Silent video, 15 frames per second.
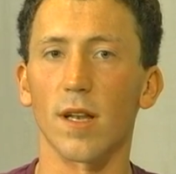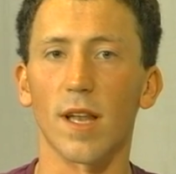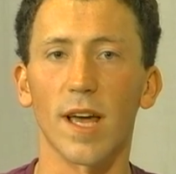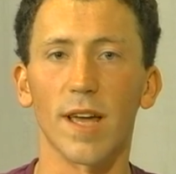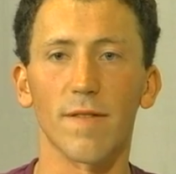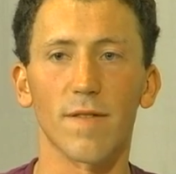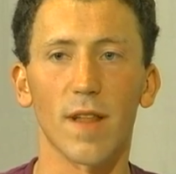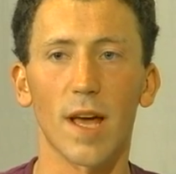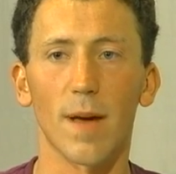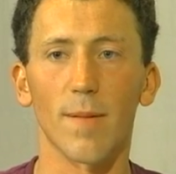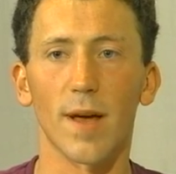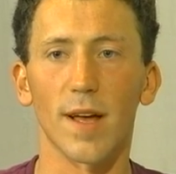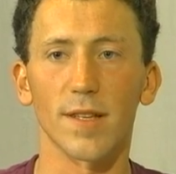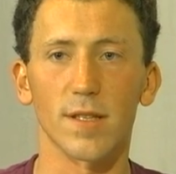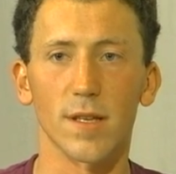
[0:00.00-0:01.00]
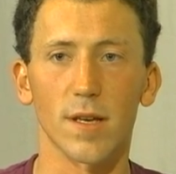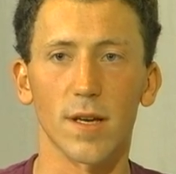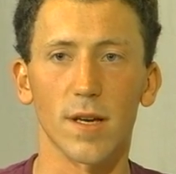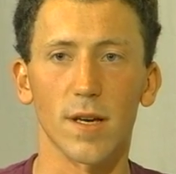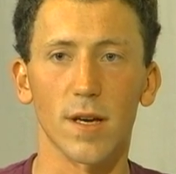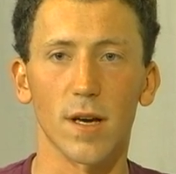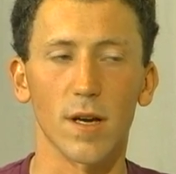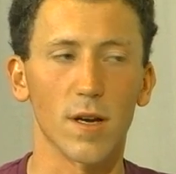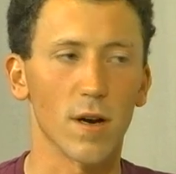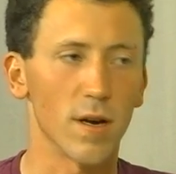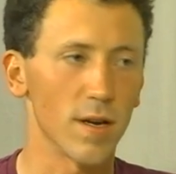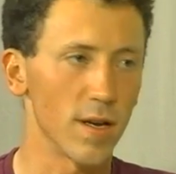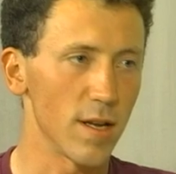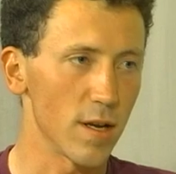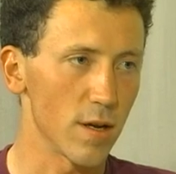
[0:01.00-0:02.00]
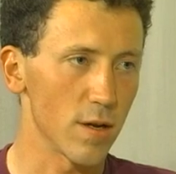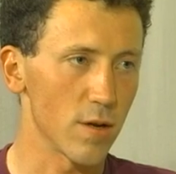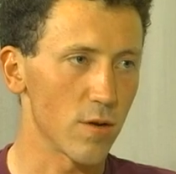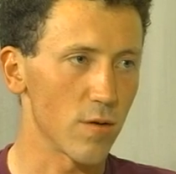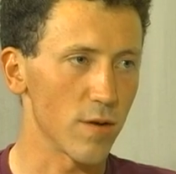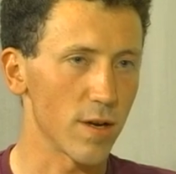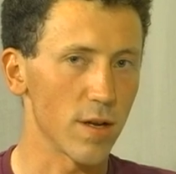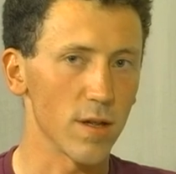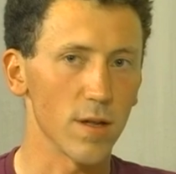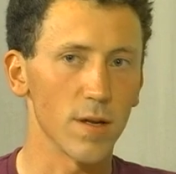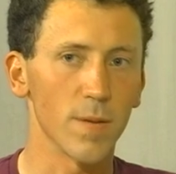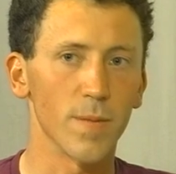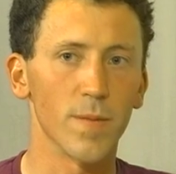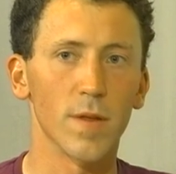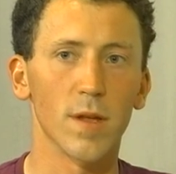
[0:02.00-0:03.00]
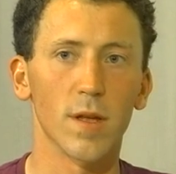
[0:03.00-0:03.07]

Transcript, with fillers: a life lab has a, a gardening curriculum.